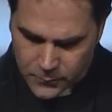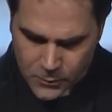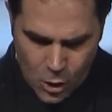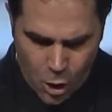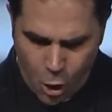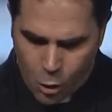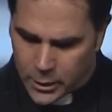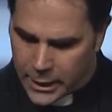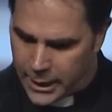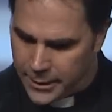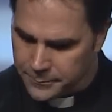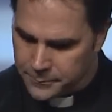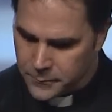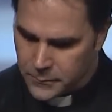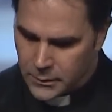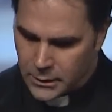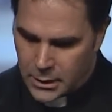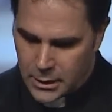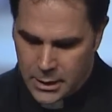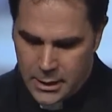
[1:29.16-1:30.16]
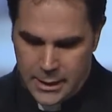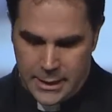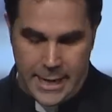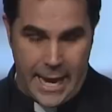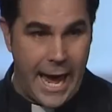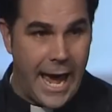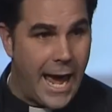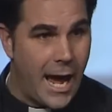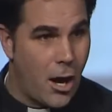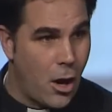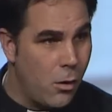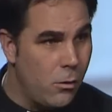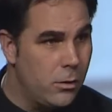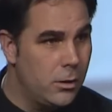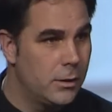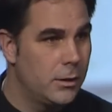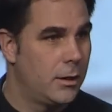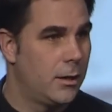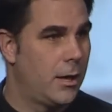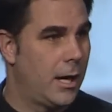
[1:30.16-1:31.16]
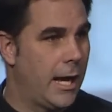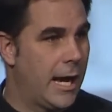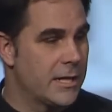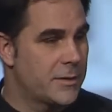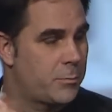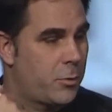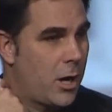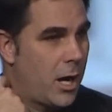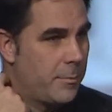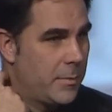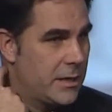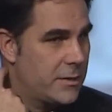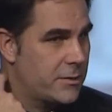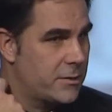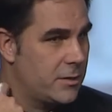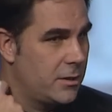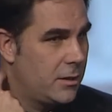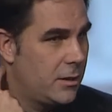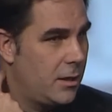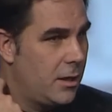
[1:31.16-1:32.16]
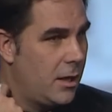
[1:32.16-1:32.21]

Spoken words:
Okay, now, as promised,